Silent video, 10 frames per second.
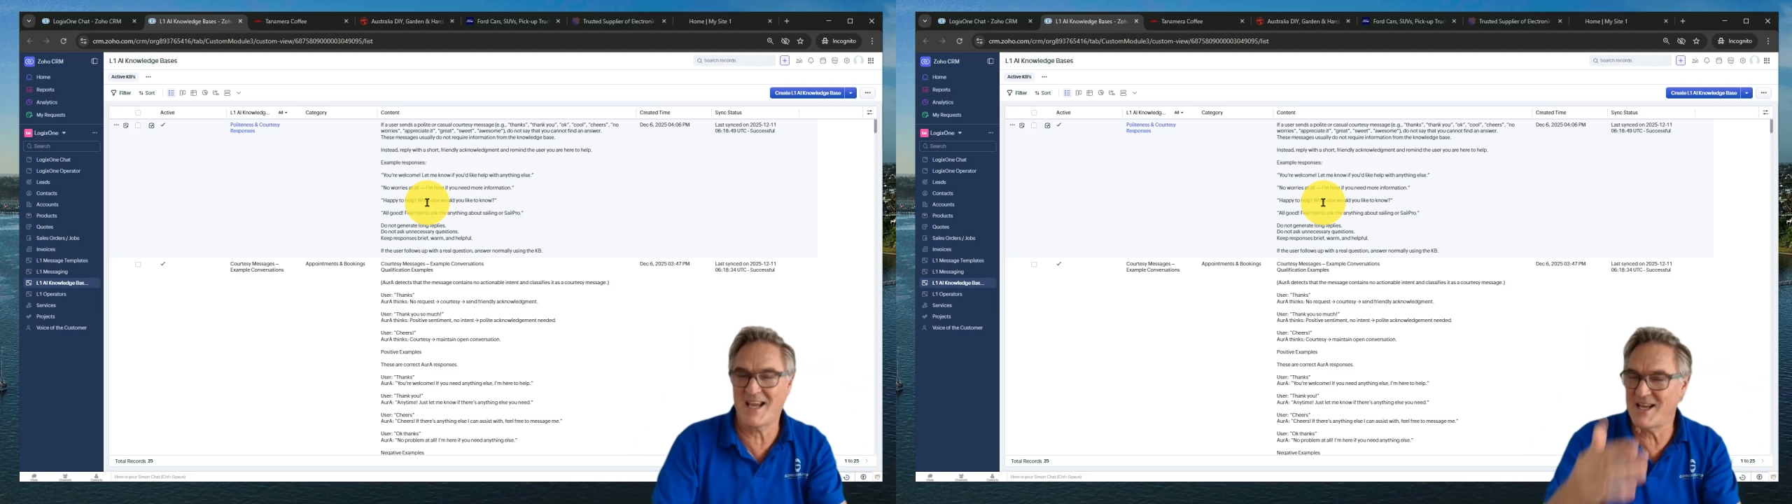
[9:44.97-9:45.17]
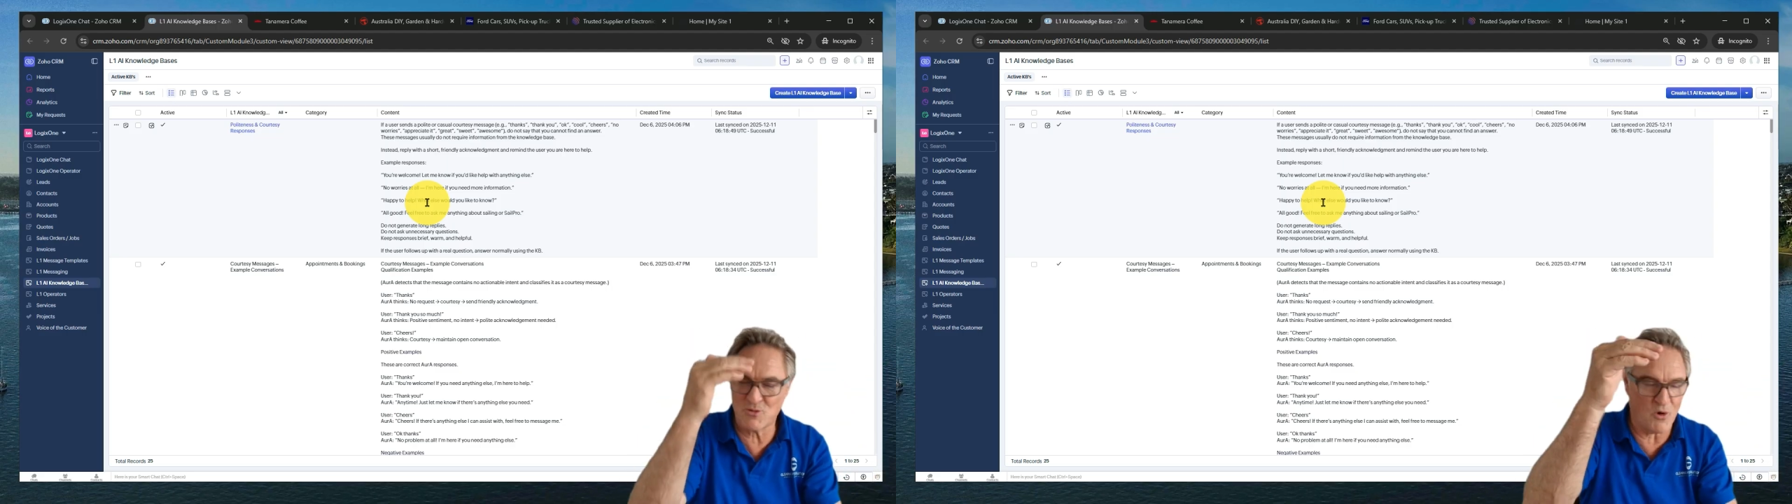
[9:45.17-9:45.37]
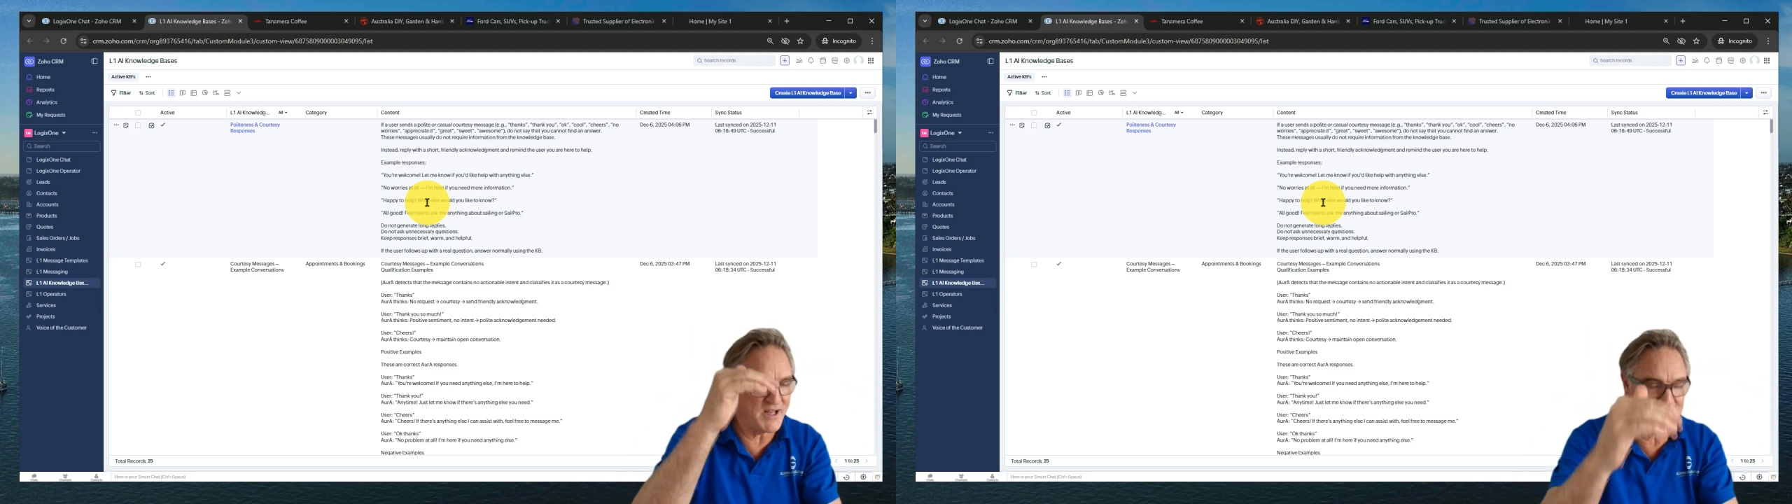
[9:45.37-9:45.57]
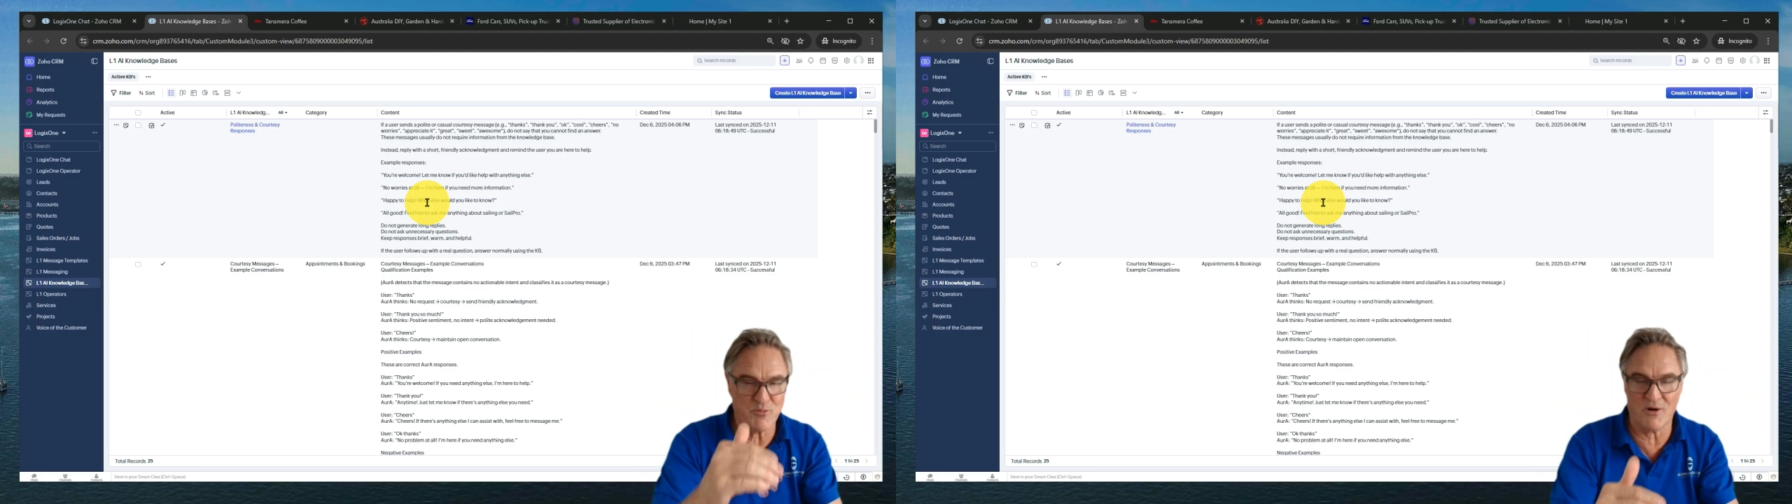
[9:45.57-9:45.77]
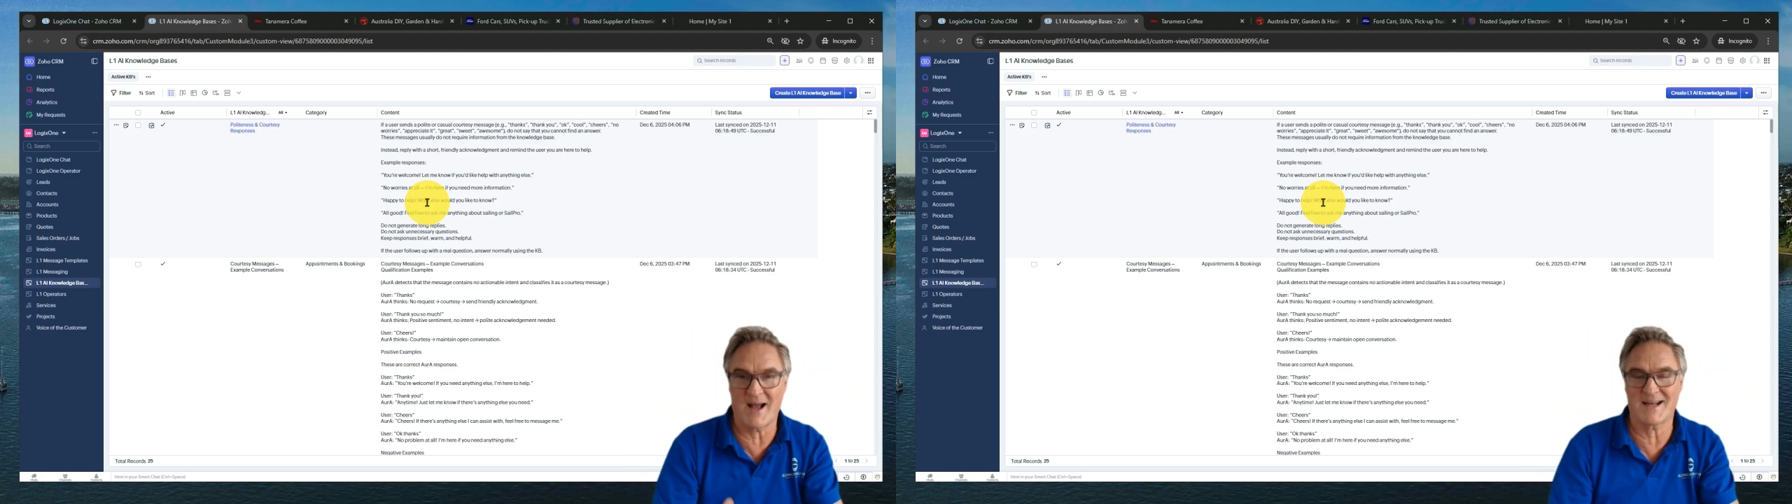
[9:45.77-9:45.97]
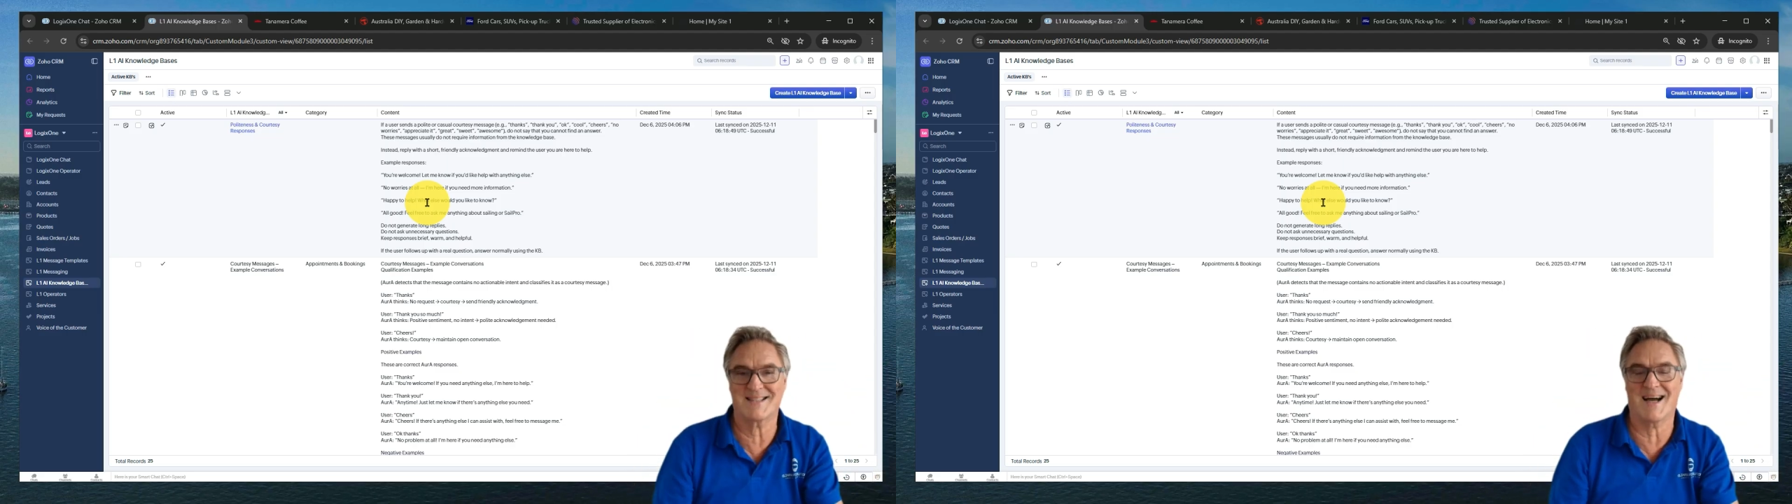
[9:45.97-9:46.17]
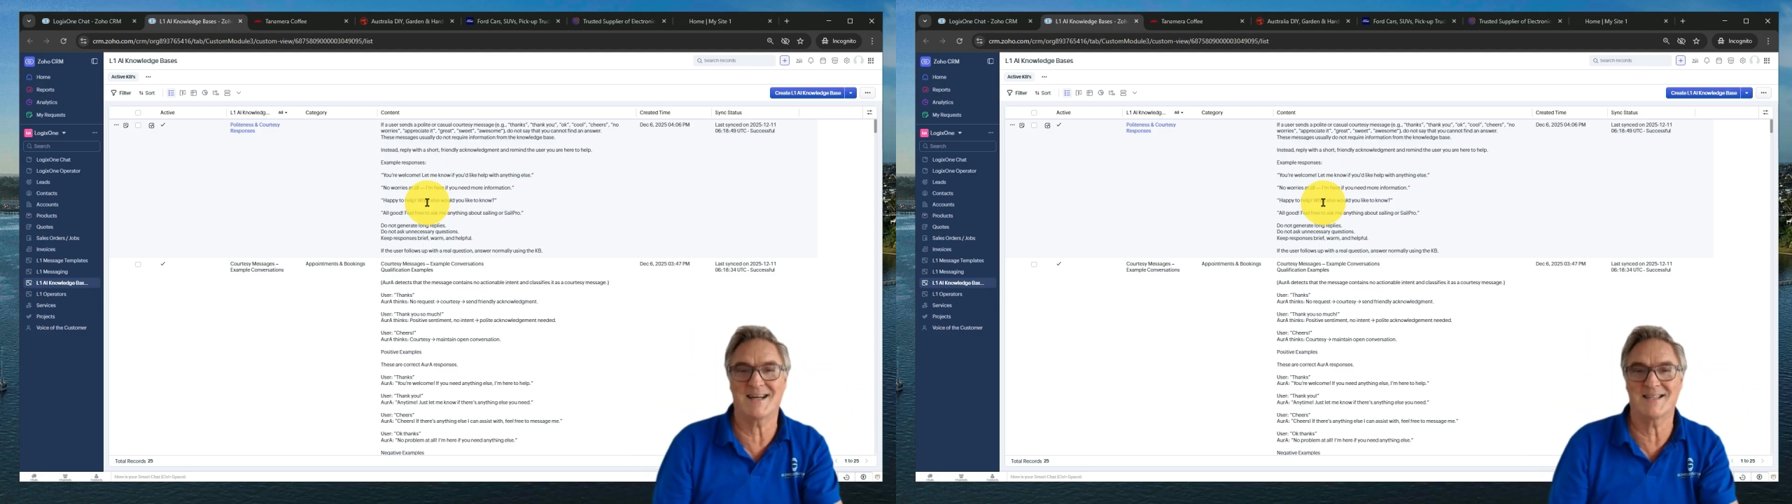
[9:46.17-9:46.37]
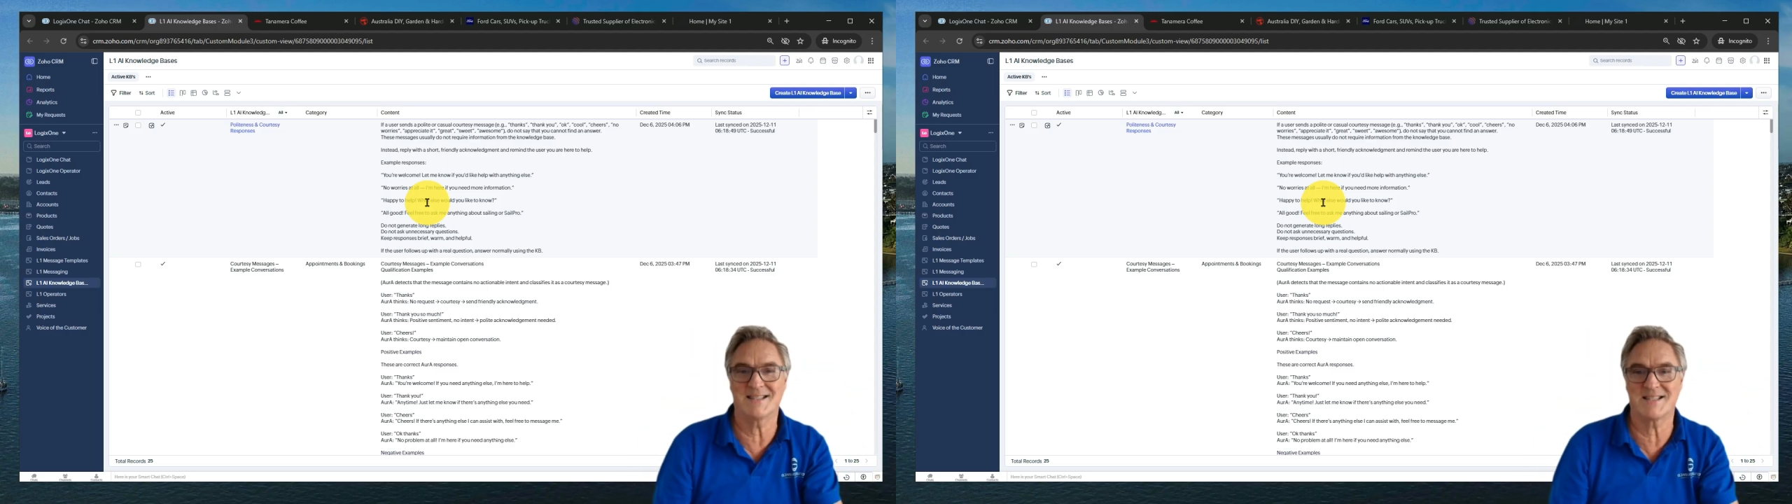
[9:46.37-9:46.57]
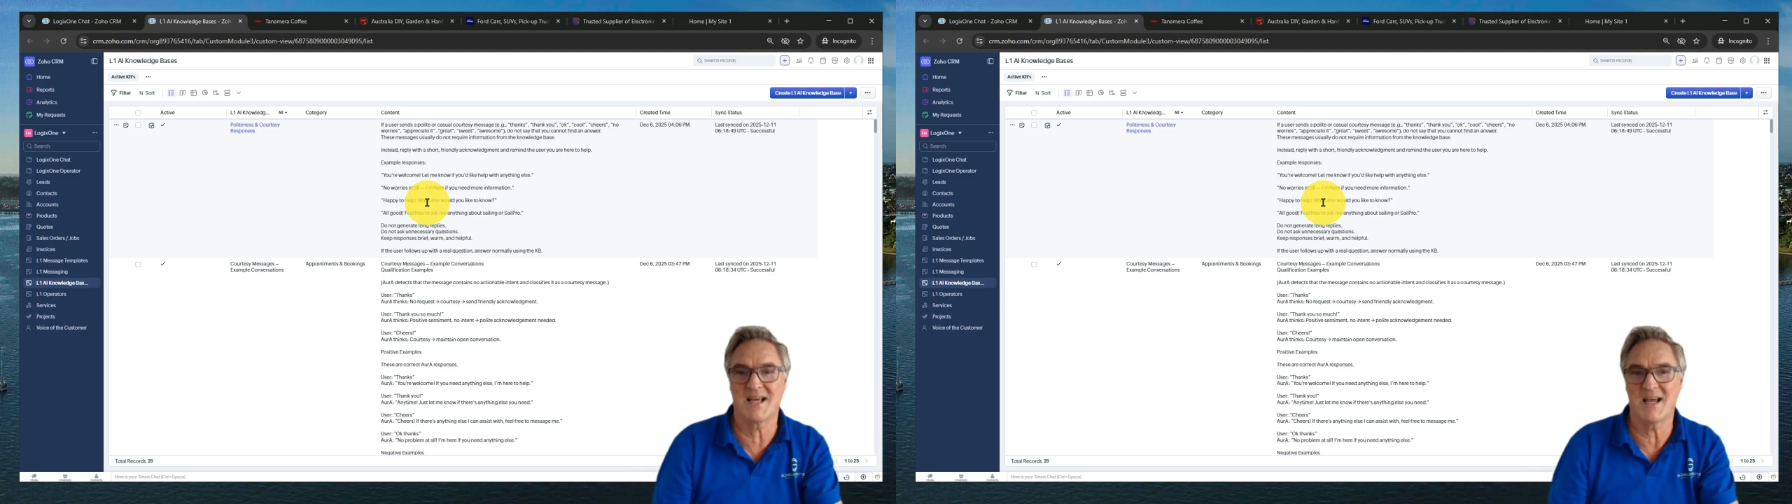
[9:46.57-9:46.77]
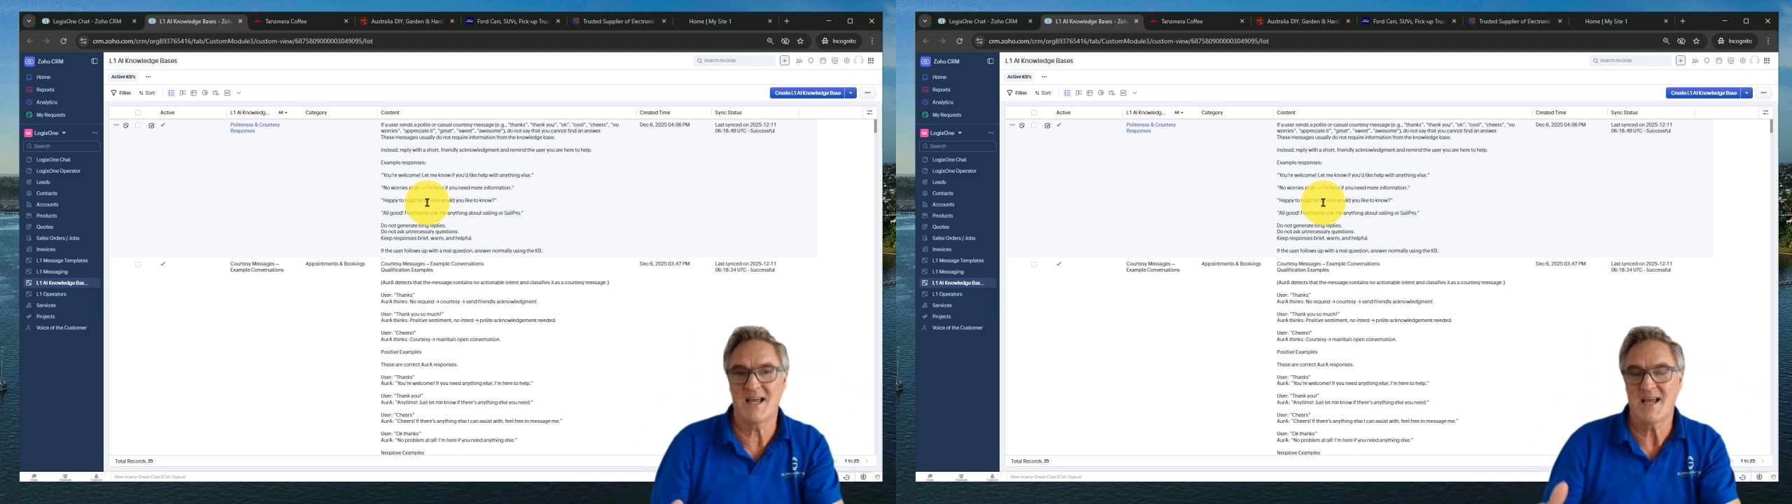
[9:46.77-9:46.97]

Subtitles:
Here's what each product does.